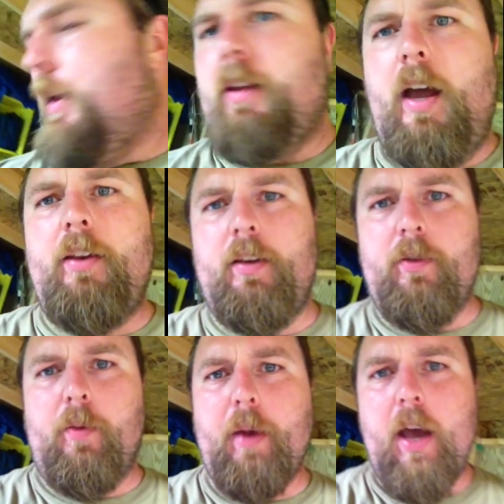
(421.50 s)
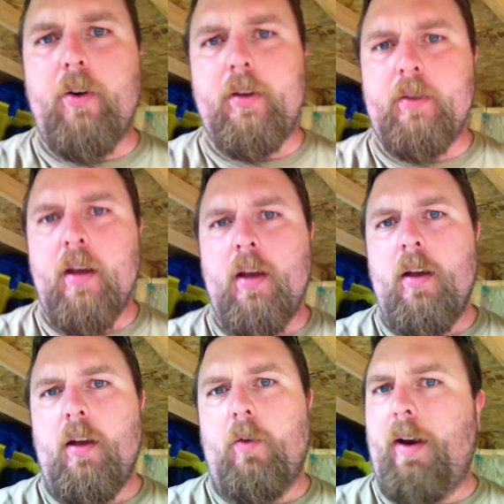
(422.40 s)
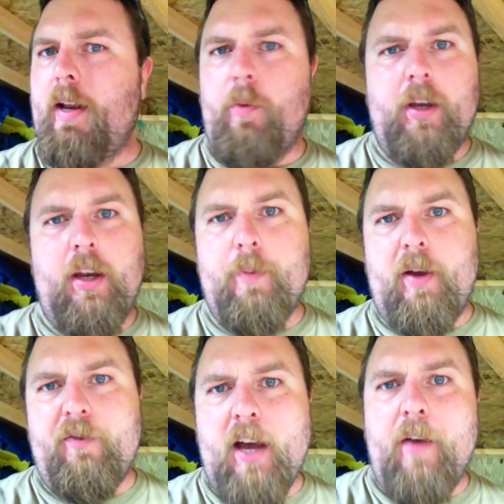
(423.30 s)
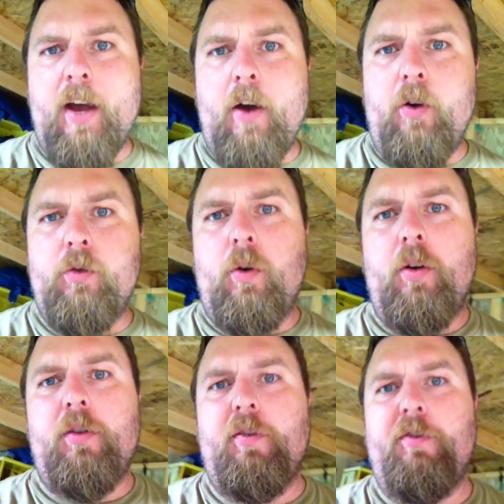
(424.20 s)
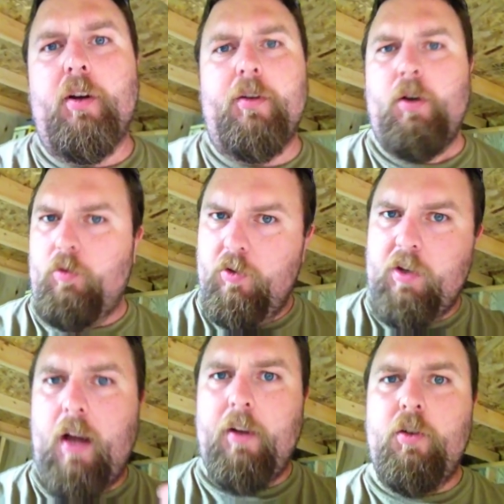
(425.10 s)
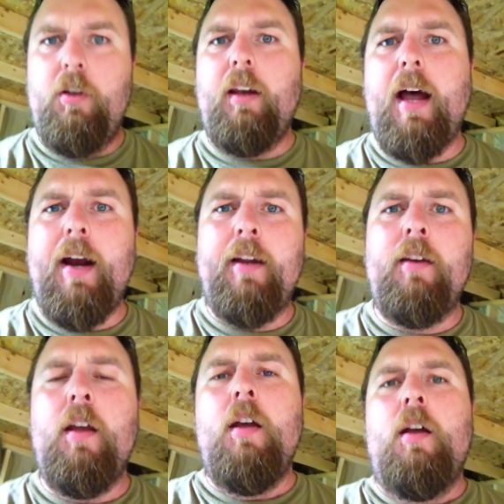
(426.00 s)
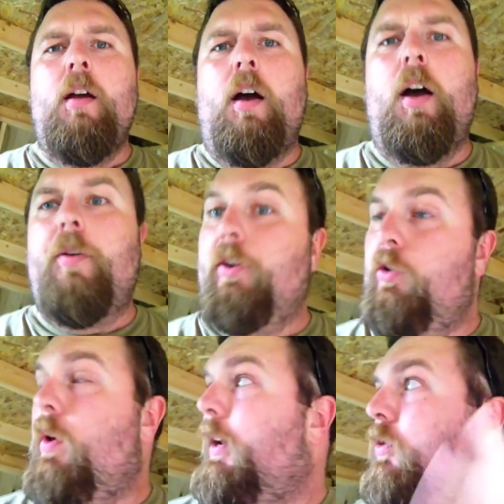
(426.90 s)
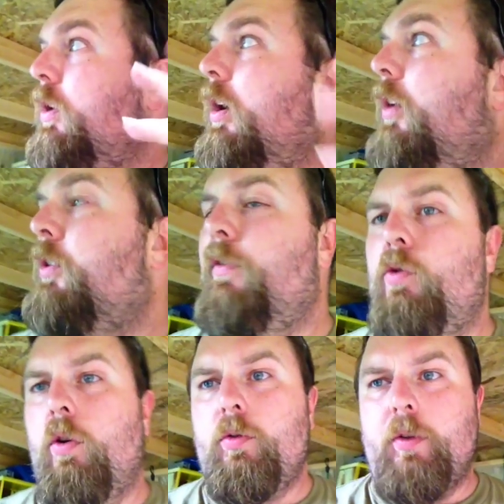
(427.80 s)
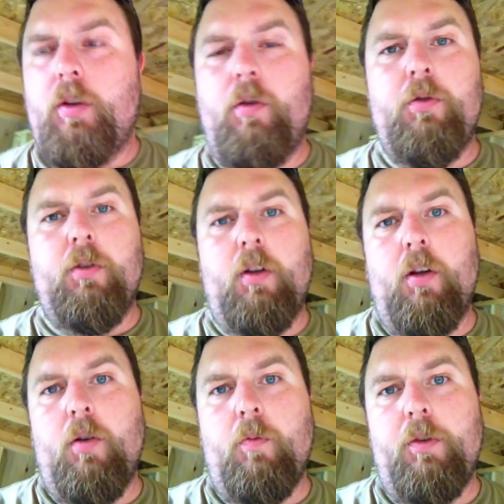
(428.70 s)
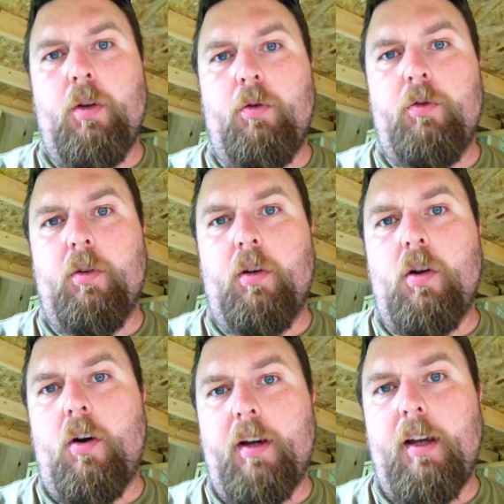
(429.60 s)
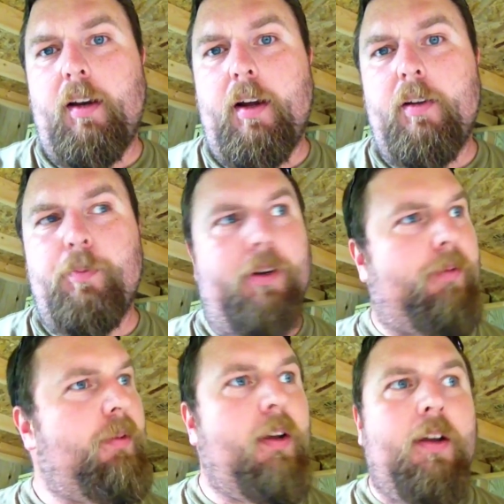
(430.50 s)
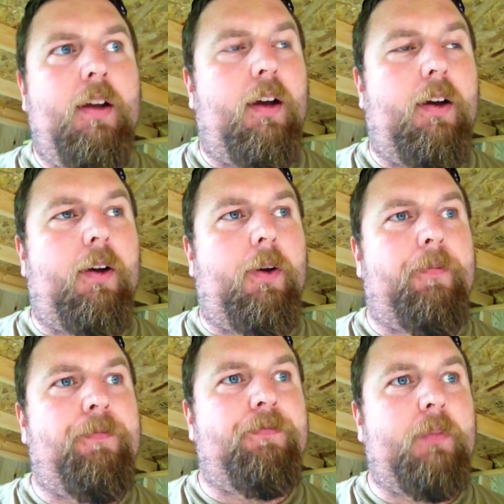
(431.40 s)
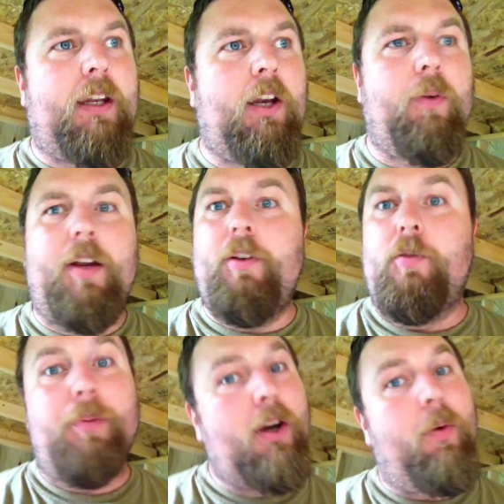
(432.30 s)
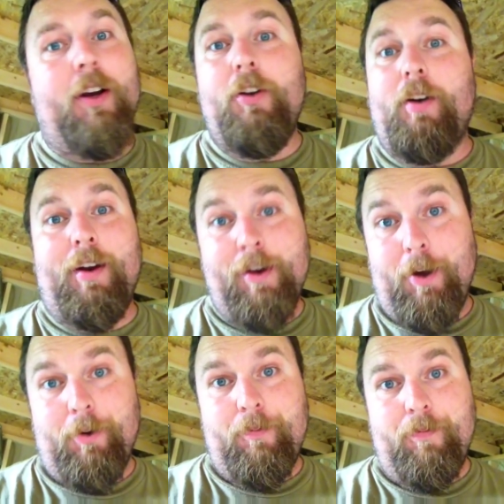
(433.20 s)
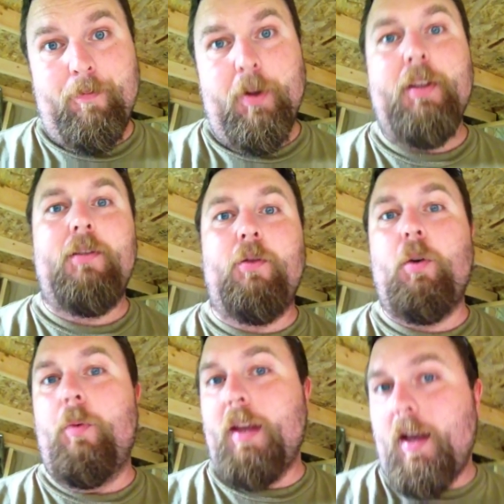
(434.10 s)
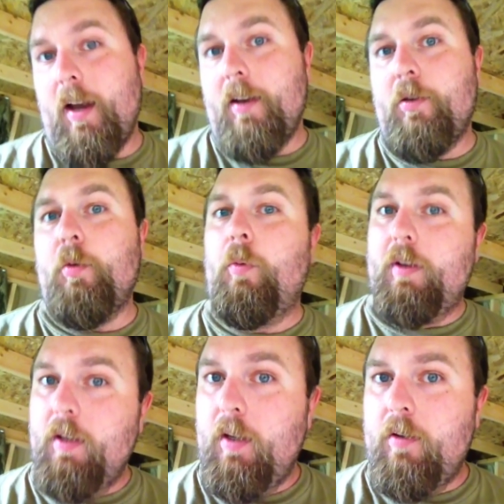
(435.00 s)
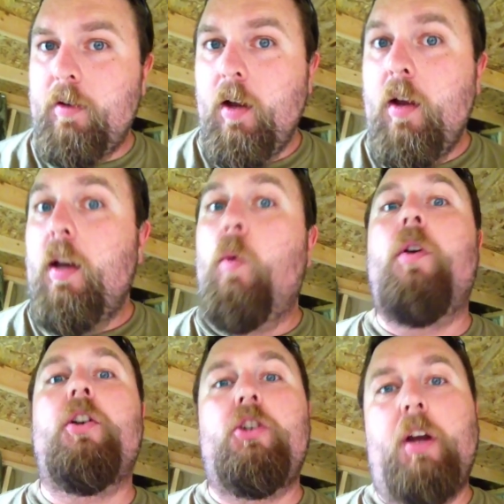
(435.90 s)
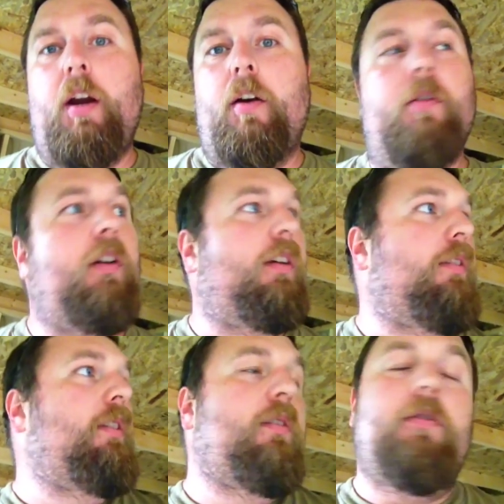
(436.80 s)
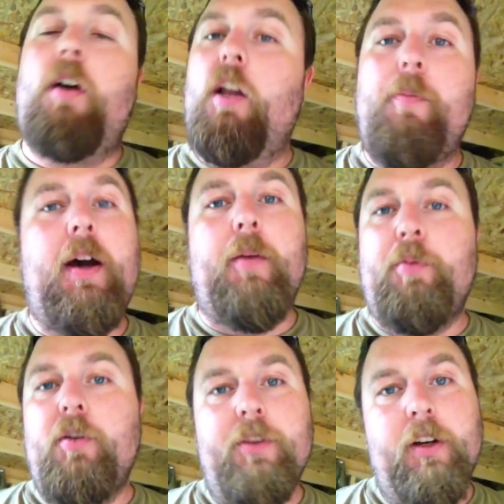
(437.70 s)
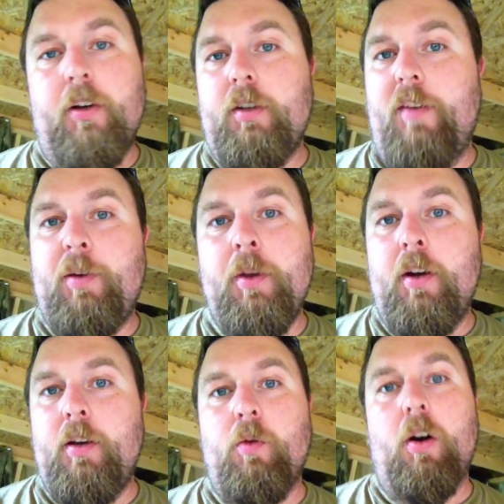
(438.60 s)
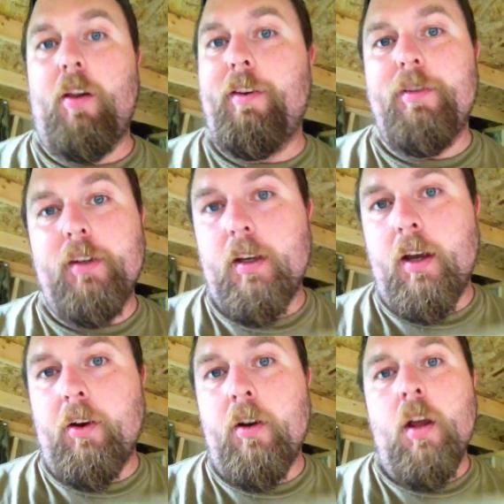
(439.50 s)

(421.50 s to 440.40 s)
out of these batteries. Right now we're getting about 5 hours worth of solid good lighting. There's quite a draw, of course, with those car headlights. But at any rate, there's a better way to do it, I know. But this is what we had, this is what we did, and wanted to share, because it's all about improving the airsoft community. We're all in this together.